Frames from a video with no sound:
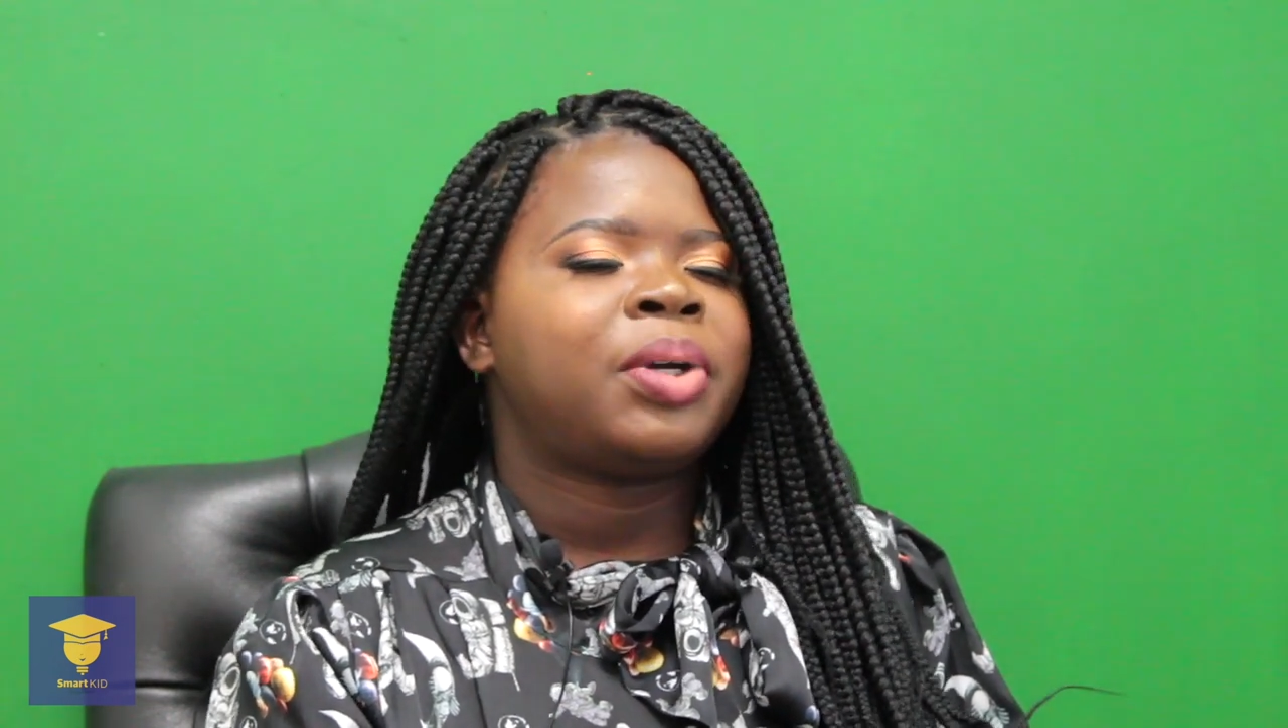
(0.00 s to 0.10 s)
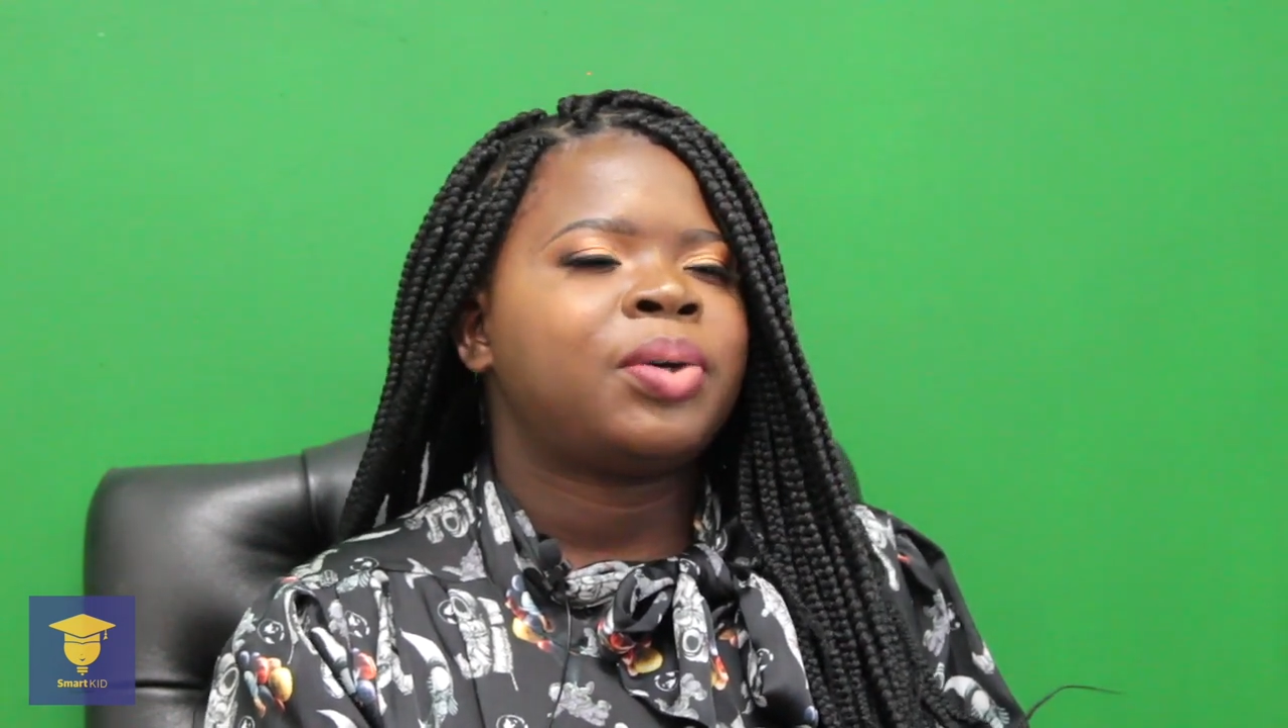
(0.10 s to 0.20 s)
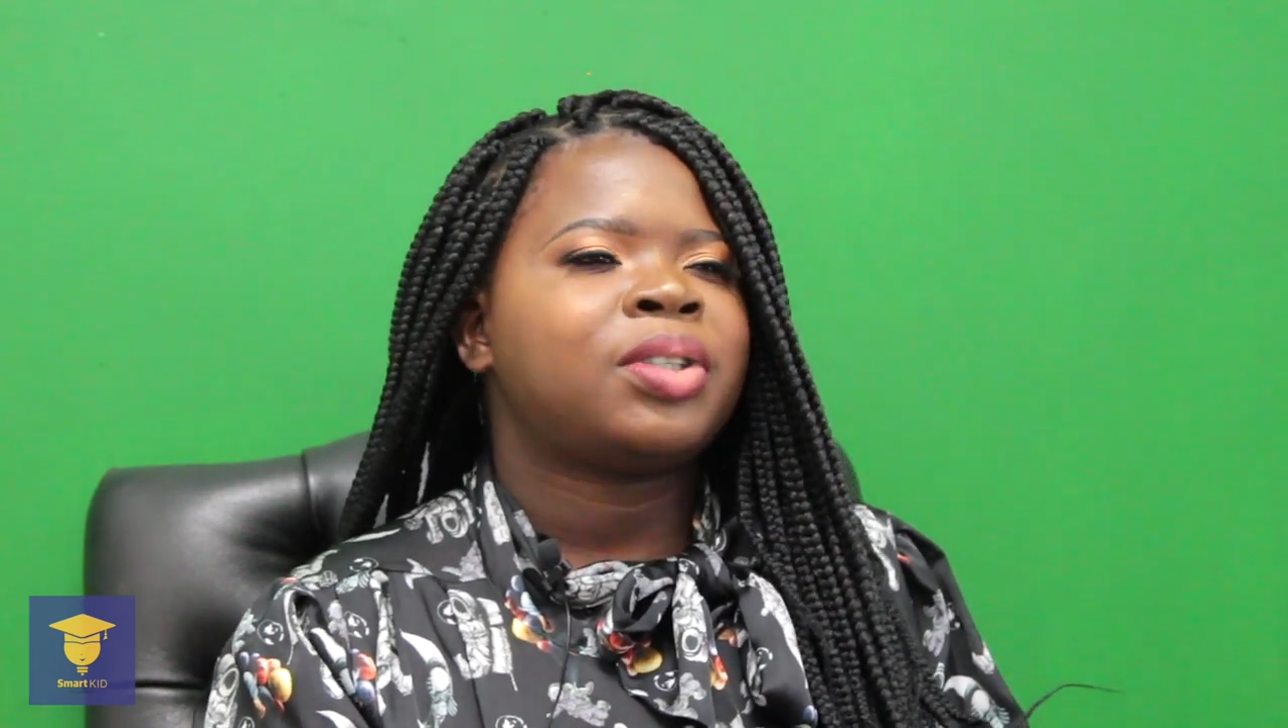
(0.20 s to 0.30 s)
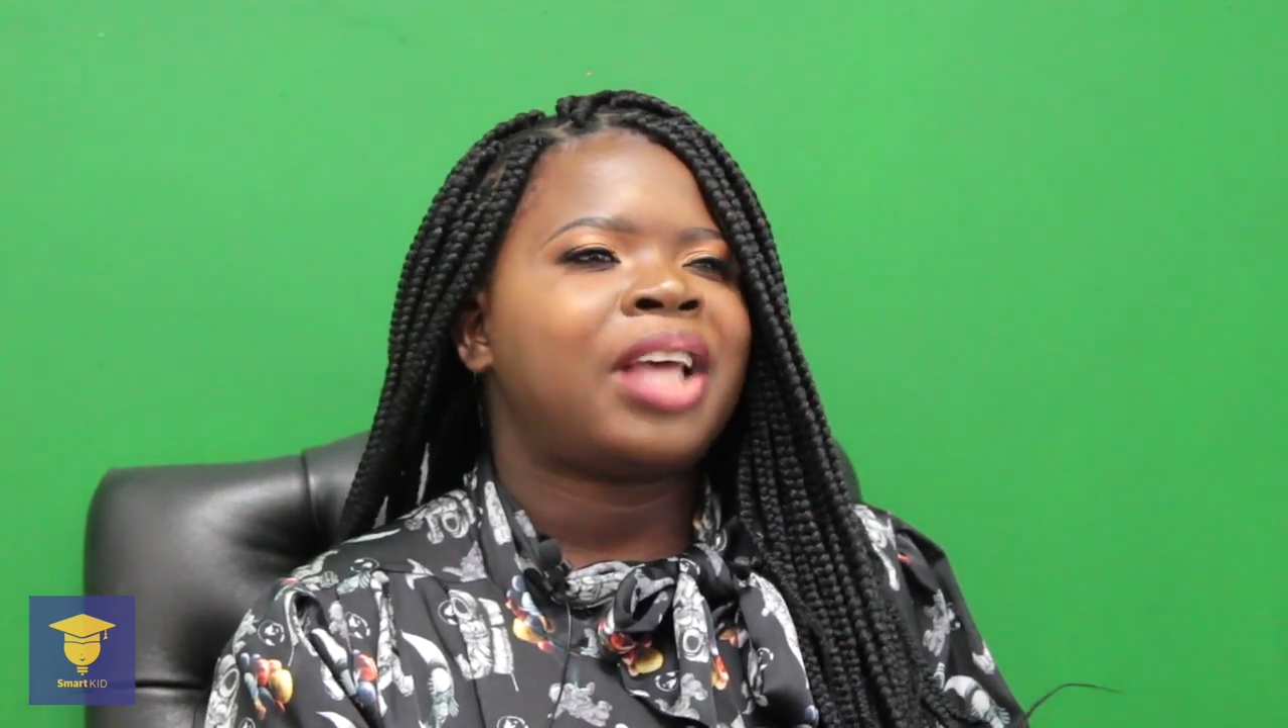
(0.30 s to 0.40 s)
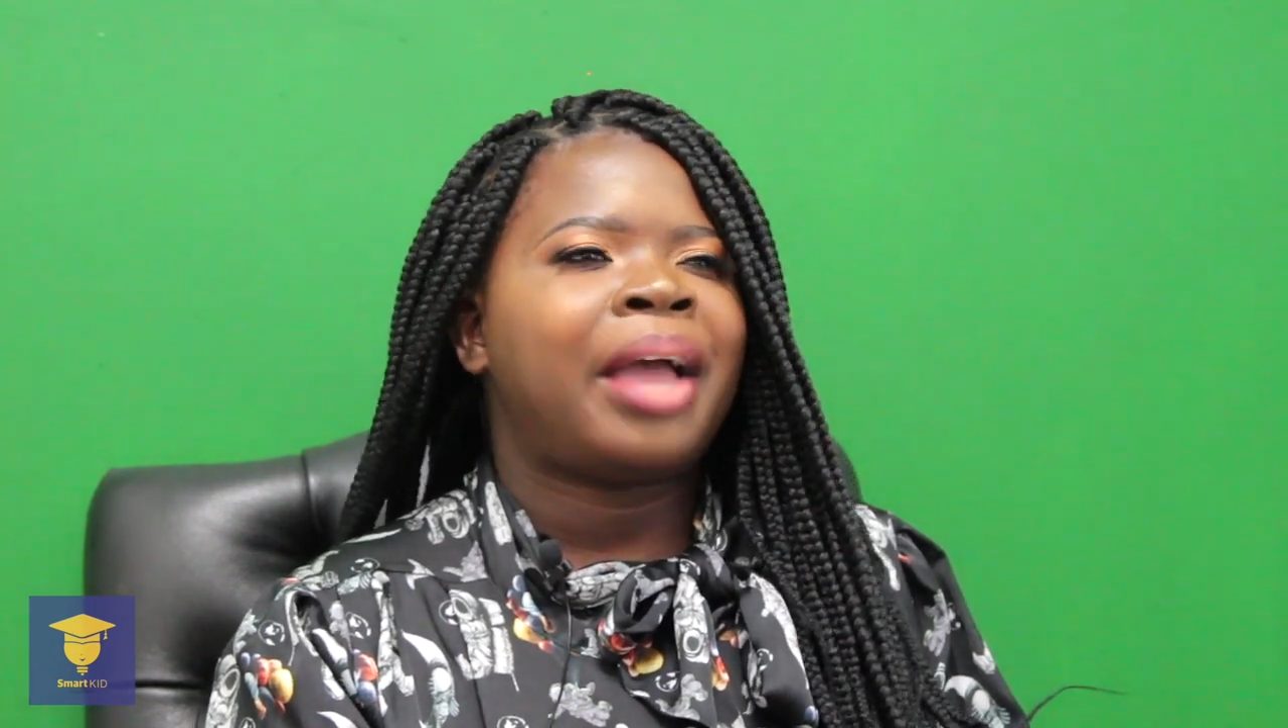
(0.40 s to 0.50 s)

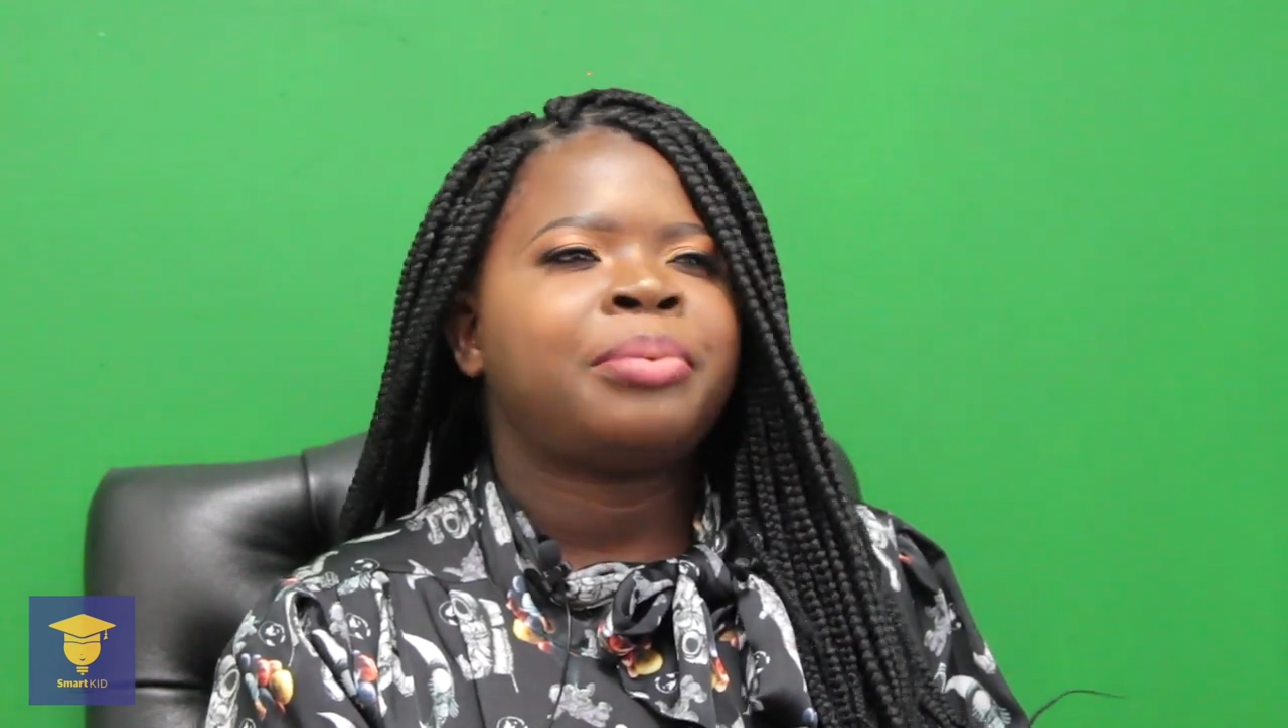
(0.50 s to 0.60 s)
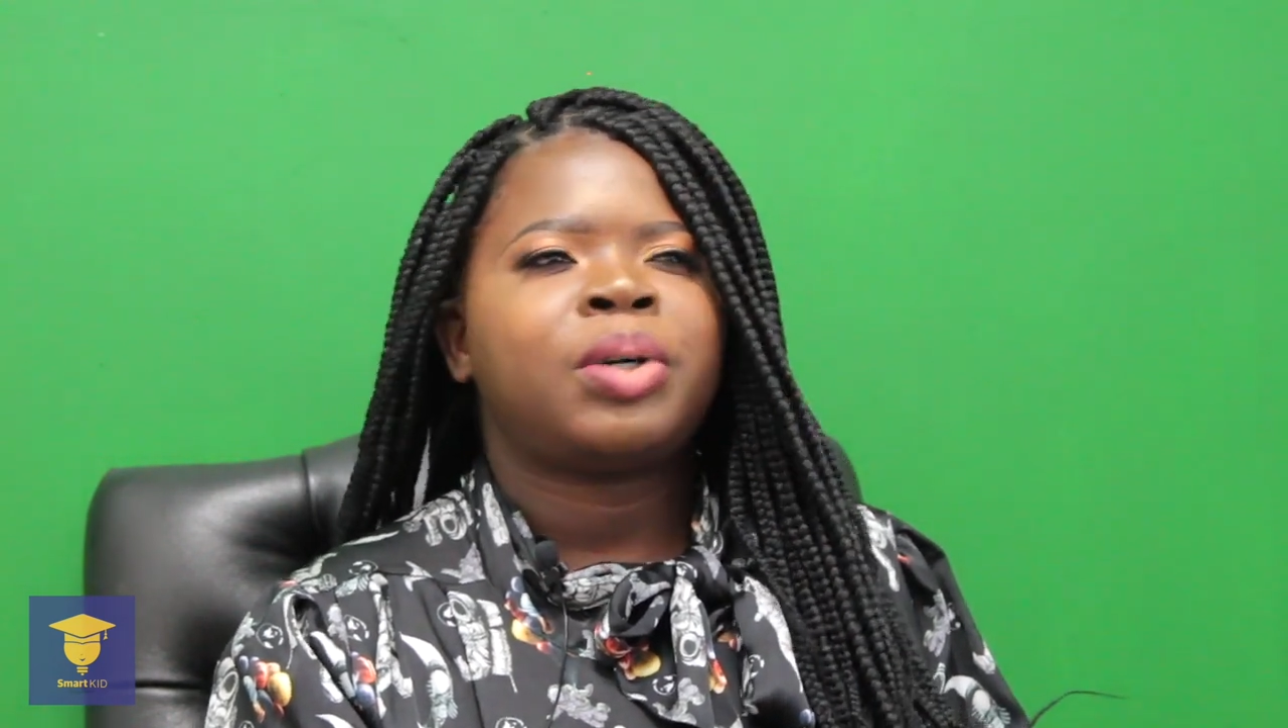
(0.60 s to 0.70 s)
because I'm